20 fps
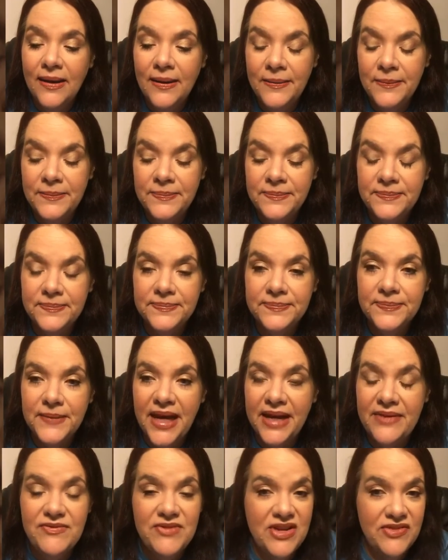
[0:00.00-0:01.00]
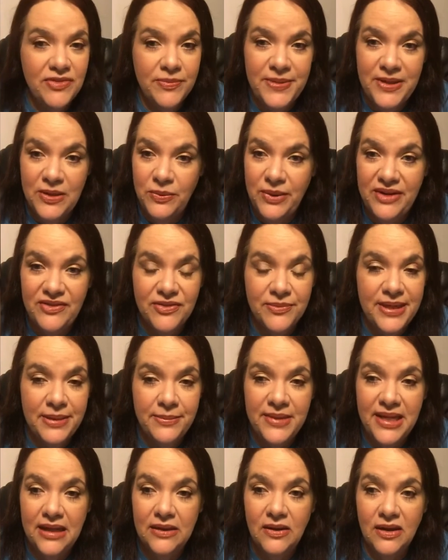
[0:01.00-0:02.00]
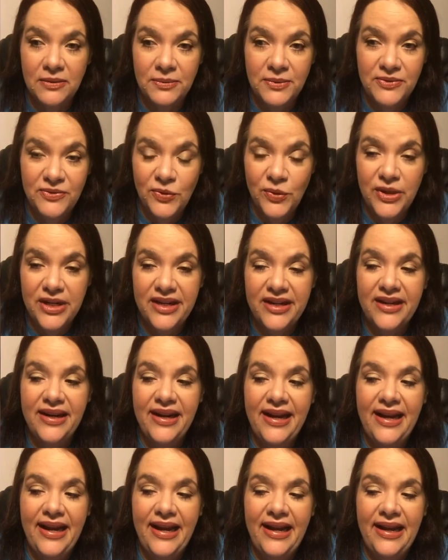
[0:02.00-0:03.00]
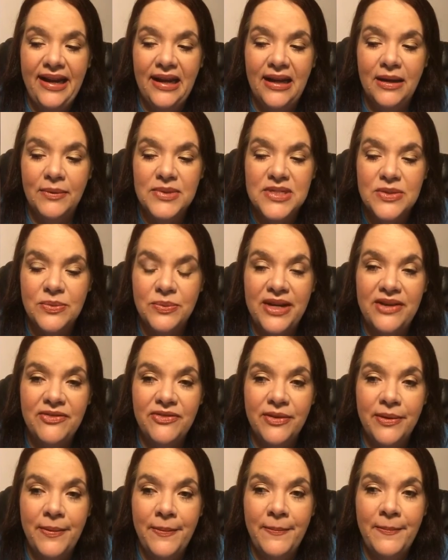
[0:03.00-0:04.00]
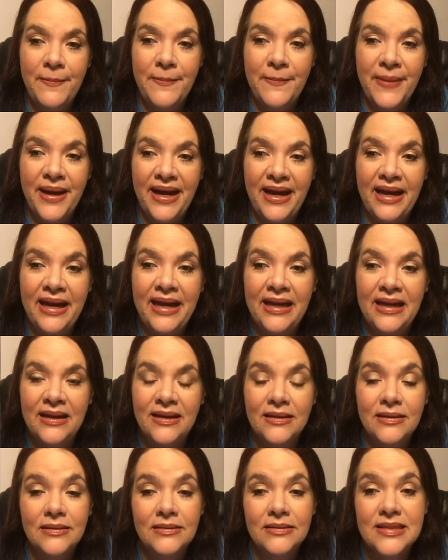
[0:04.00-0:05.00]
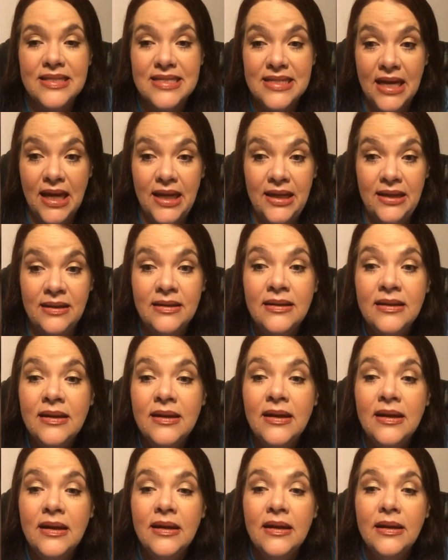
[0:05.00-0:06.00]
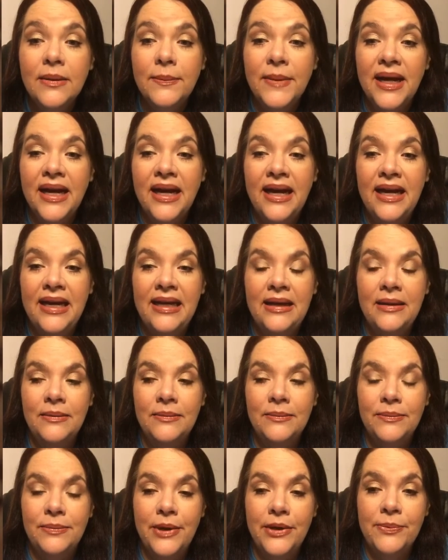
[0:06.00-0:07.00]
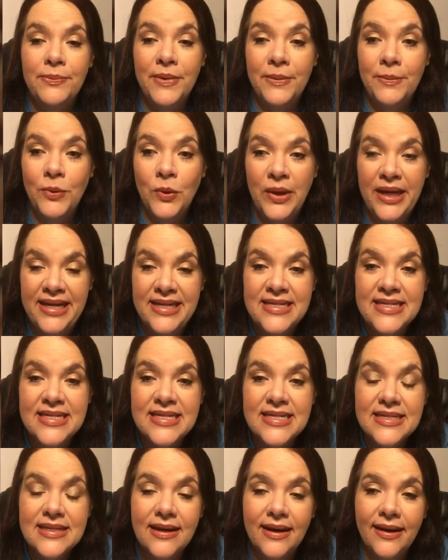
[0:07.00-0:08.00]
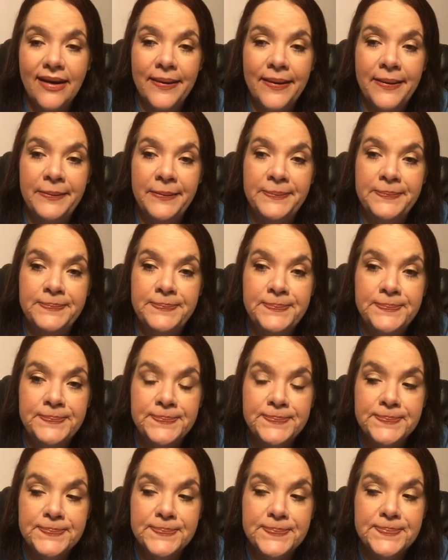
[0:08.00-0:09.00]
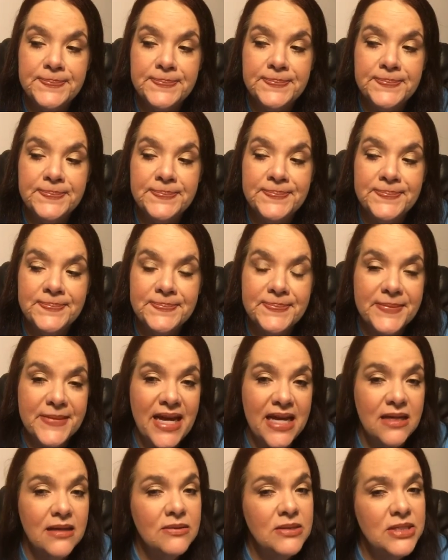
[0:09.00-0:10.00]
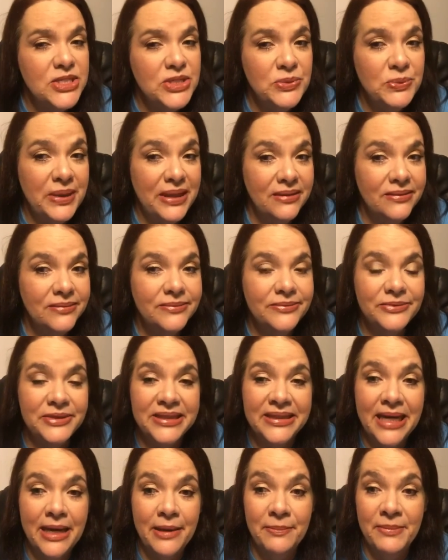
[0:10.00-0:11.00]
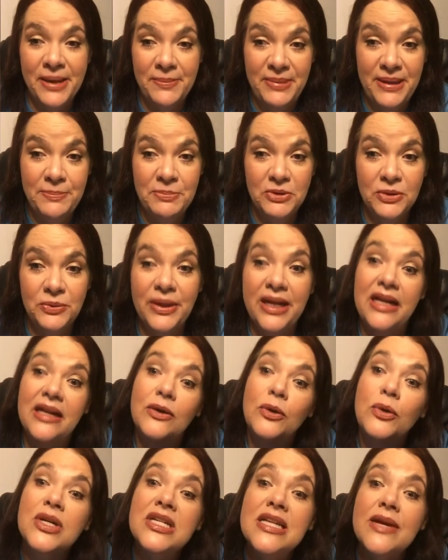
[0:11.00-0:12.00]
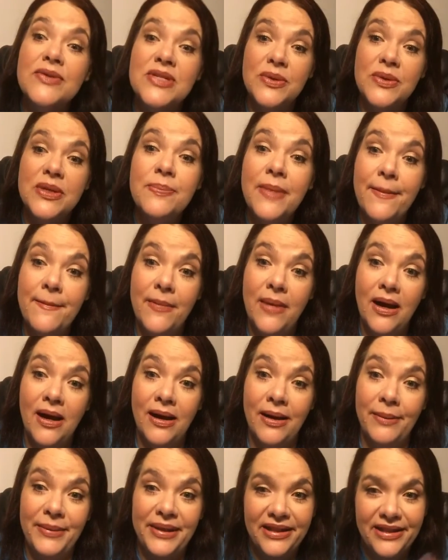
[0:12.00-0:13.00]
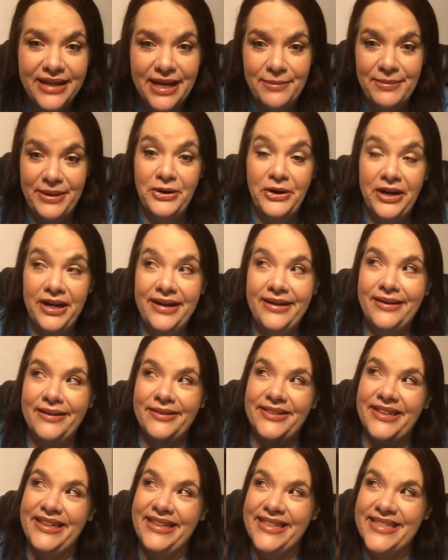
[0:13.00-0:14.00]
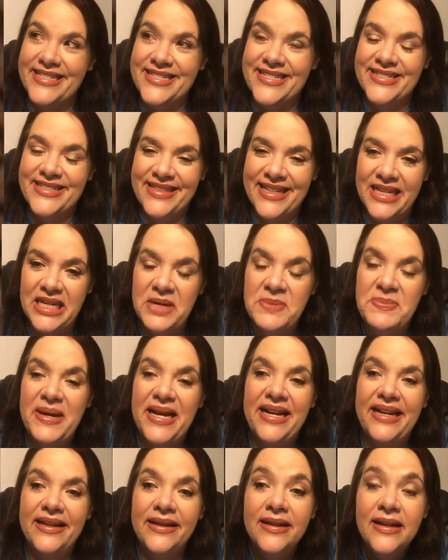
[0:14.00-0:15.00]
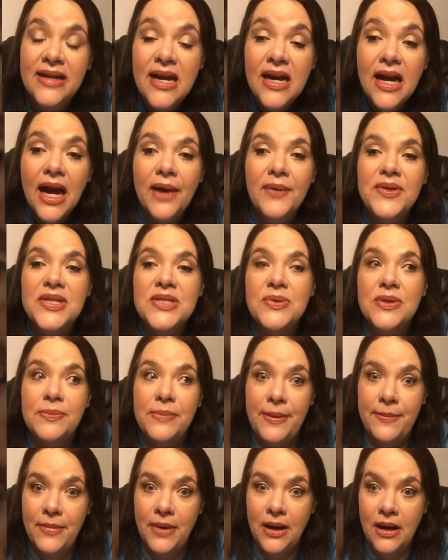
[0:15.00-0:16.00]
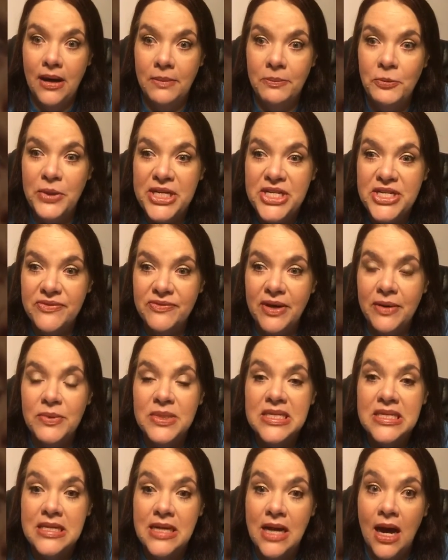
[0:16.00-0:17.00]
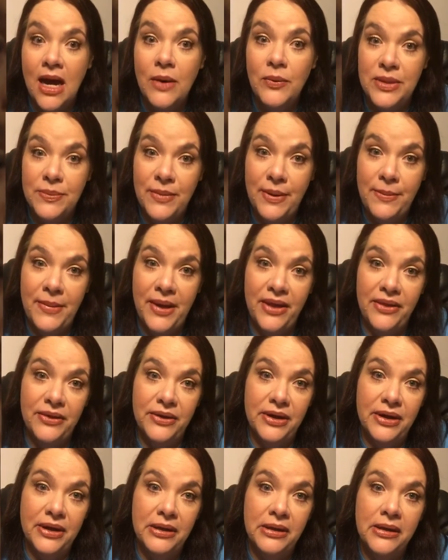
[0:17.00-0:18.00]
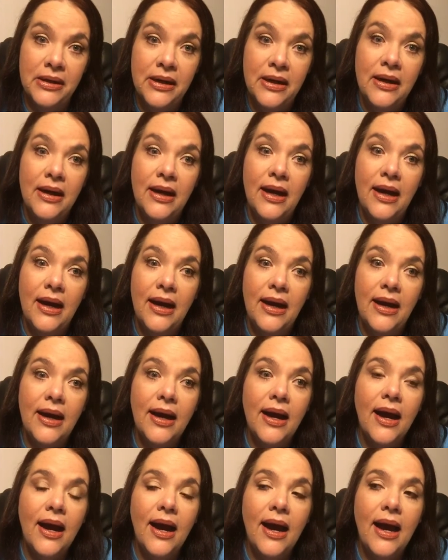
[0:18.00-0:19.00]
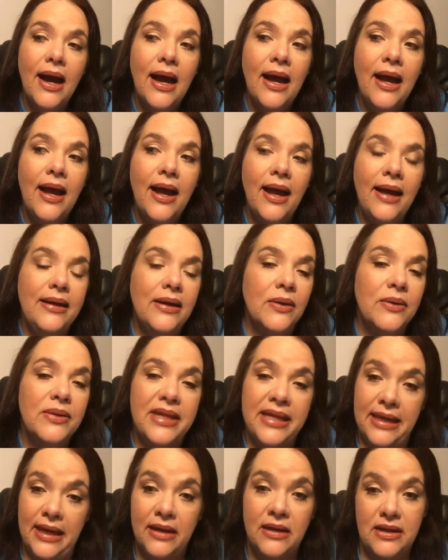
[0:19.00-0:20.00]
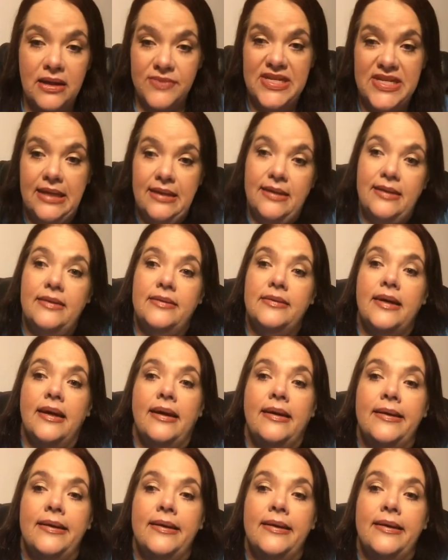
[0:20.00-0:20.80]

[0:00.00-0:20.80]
Um, I've never been away from him that long before. And I was away from my son, my, both my boys. Um, I don't do well without my people around. Of I was with my mom, and look at me crying already just thinking about it. I was with my mom, which if I was not with my mother, I don't think I could have done it.